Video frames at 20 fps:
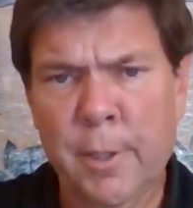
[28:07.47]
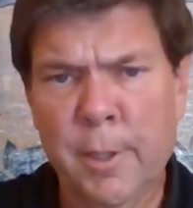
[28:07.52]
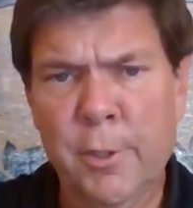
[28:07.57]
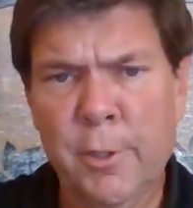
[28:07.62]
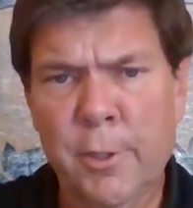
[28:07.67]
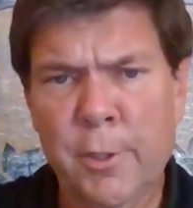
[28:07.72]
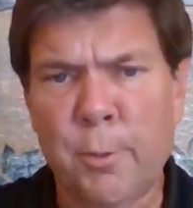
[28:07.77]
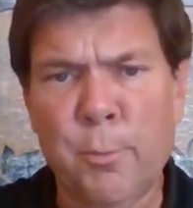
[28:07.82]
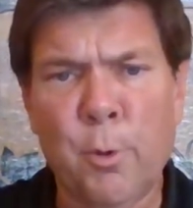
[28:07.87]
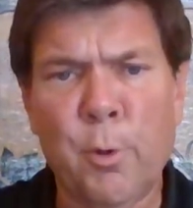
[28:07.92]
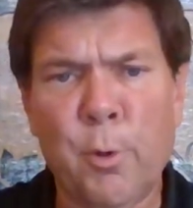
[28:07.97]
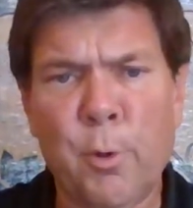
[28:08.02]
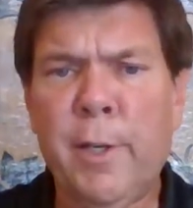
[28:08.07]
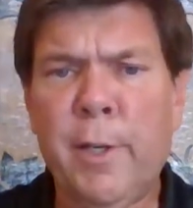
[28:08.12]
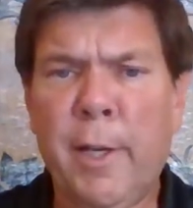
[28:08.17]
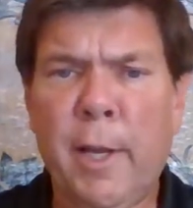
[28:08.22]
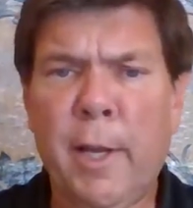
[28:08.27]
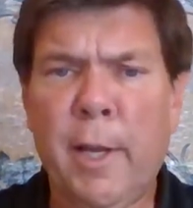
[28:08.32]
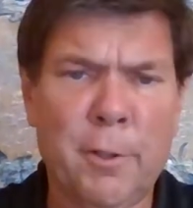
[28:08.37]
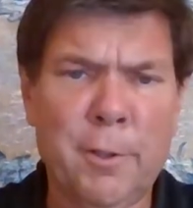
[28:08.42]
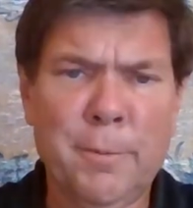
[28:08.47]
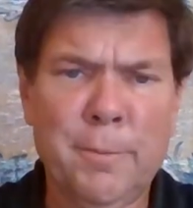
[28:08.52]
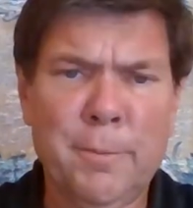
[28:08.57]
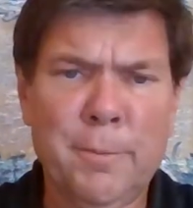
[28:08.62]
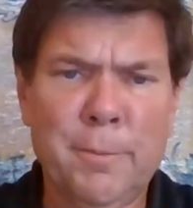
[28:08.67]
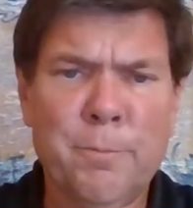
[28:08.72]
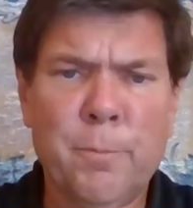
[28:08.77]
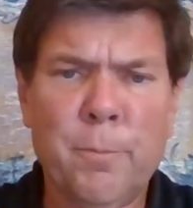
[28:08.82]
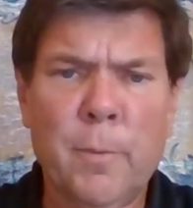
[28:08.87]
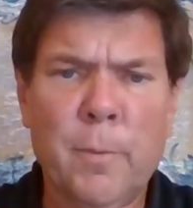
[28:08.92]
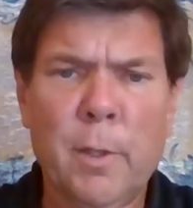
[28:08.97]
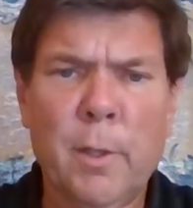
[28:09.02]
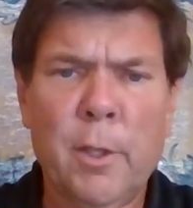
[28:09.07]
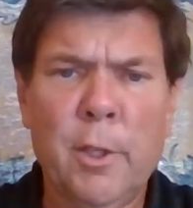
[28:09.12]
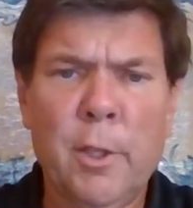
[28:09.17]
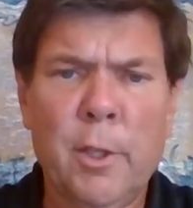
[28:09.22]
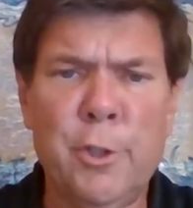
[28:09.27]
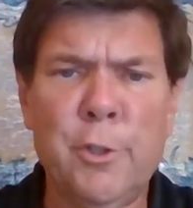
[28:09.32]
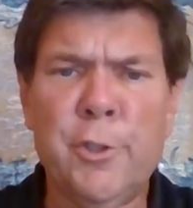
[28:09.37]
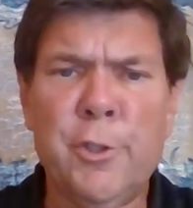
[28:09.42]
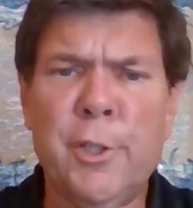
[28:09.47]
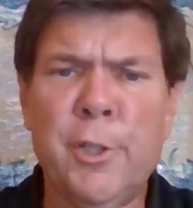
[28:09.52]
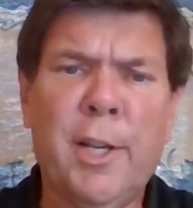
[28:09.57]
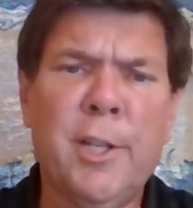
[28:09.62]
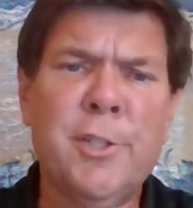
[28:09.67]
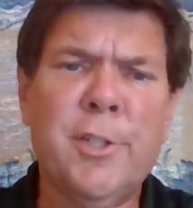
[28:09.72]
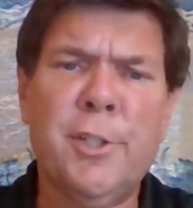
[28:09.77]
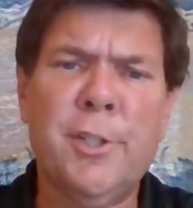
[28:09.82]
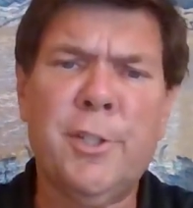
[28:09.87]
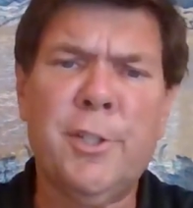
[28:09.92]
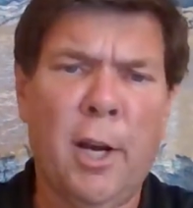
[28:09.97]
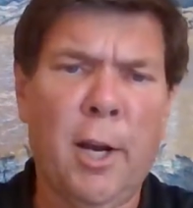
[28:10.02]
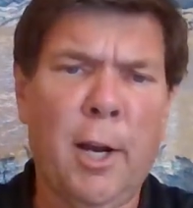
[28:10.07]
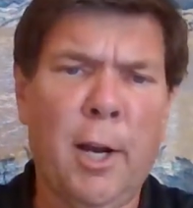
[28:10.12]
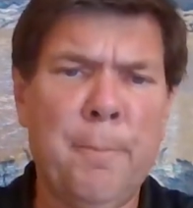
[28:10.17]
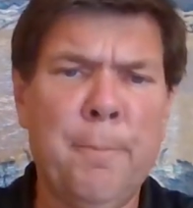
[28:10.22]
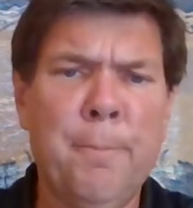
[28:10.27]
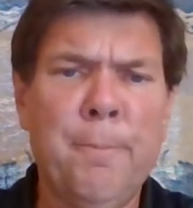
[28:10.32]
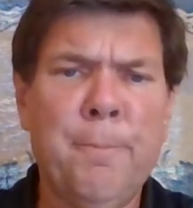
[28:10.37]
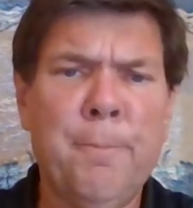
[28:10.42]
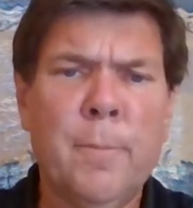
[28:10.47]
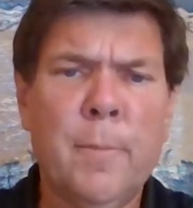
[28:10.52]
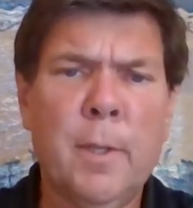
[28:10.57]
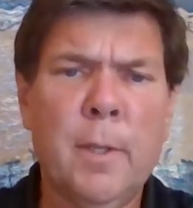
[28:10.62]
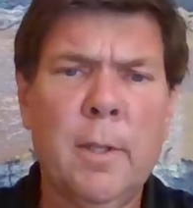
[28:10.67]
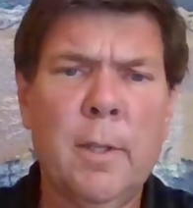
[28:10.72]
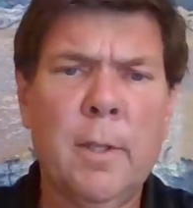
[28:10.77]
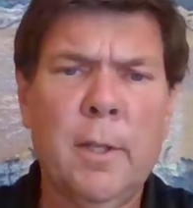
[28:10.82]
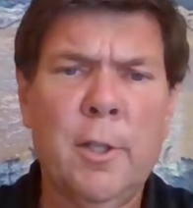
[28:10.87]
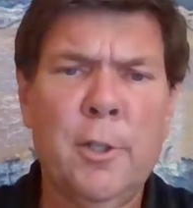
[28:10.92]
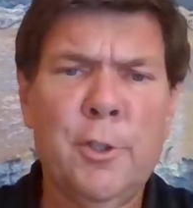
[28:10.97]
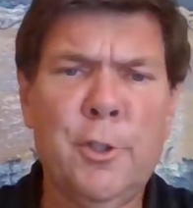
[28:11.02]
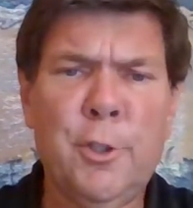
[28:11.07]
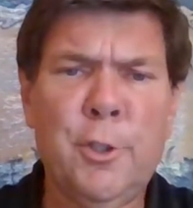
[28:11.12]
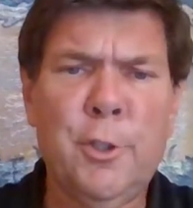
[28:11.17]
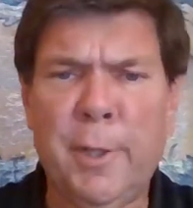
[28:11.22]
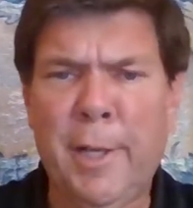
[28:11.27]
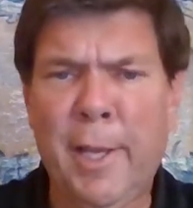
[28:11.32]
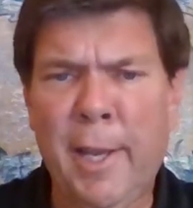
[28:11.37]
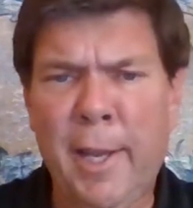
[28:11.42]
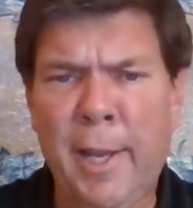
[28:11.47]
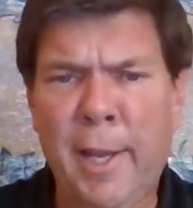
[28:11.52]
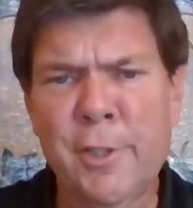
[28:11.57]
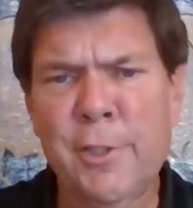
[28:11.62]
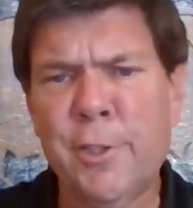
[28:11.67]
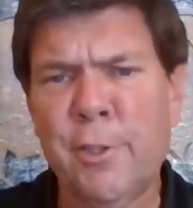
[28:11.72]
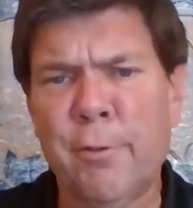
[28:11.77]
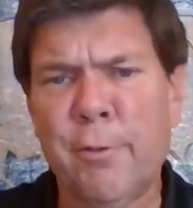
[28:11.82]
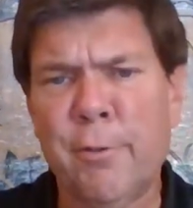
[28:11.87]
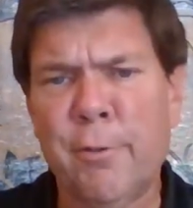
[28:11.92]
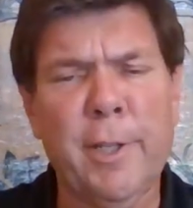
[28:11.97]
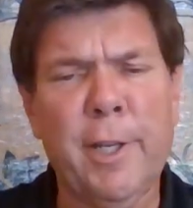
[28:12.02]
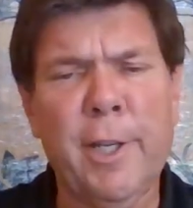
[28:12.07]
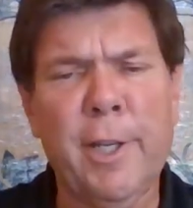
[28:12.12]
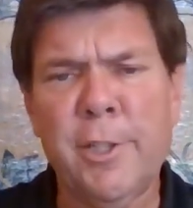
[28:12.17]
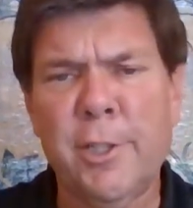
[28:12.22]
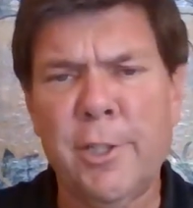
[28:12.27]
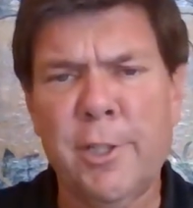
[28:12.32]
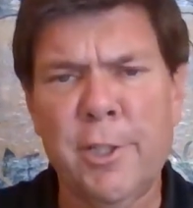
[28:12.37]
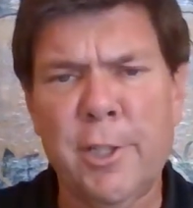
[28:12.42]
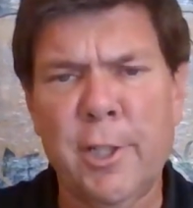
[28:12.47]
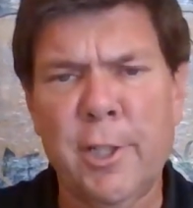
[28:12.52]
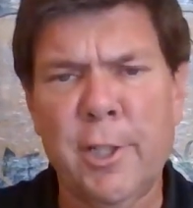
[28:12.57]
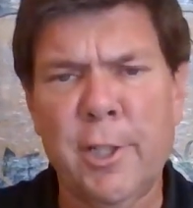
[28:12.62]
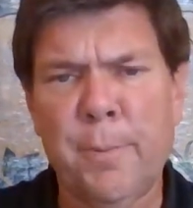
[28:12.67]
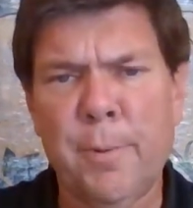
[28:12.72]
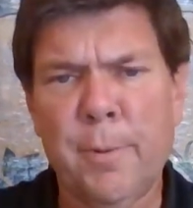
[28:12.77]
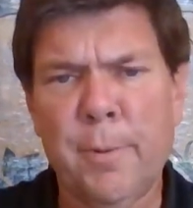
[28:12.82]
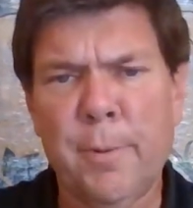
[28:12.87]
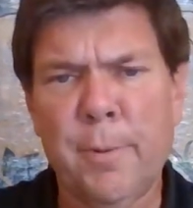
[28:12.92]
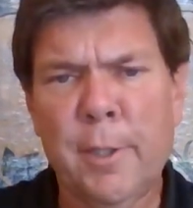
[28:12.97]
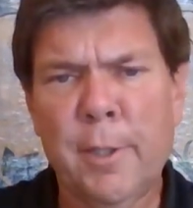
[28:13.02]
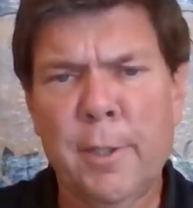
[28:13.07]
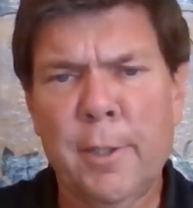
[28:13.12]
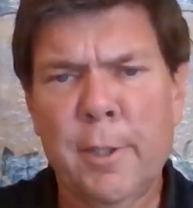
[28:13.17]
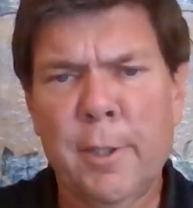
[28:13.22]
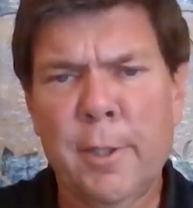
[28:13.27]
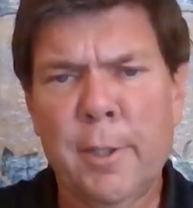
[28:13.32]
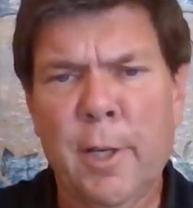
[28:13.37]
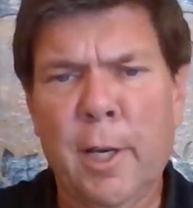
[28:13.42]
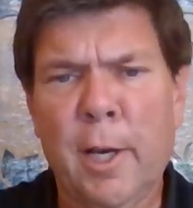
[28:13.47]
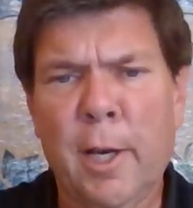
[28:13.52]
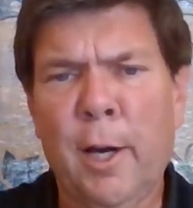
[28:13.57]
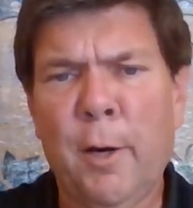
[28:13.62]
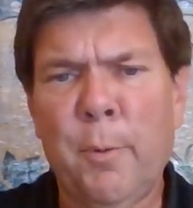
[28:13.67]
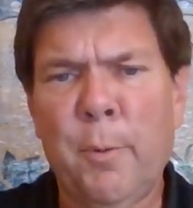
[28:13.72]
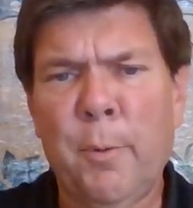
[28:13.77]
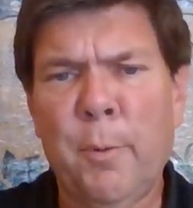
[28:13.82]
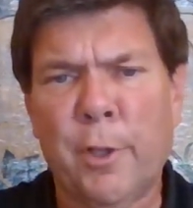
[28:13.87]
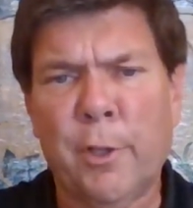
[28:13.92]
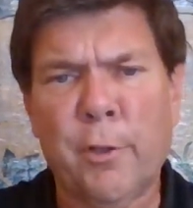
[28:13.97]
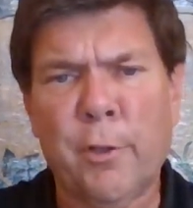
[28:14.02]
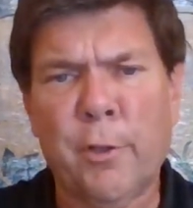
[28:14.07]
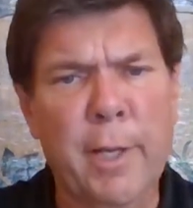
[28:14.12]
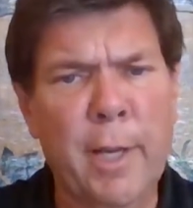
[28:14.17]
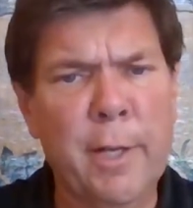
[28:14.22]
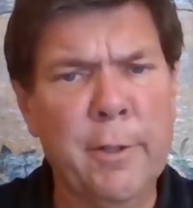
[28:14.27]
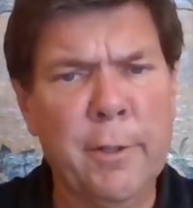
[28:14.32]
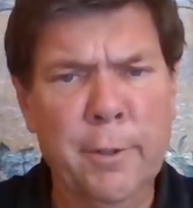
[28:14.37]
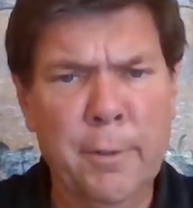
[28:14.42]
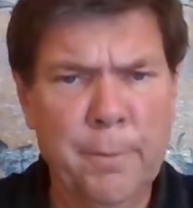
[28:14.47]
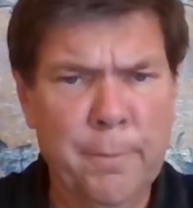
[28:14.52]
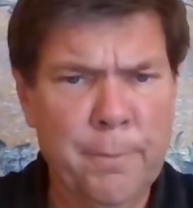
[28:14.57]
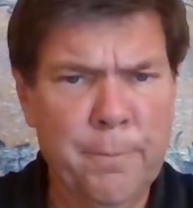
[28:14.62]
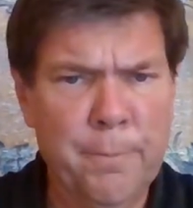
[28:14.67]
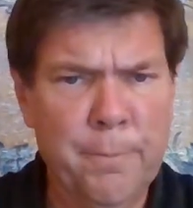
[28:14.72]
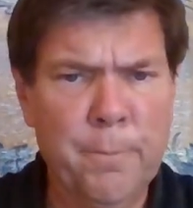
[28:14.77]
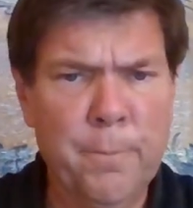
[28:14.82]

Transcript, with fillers: So more than ever, use it as a time to enhance your relationship uh, with the Creator.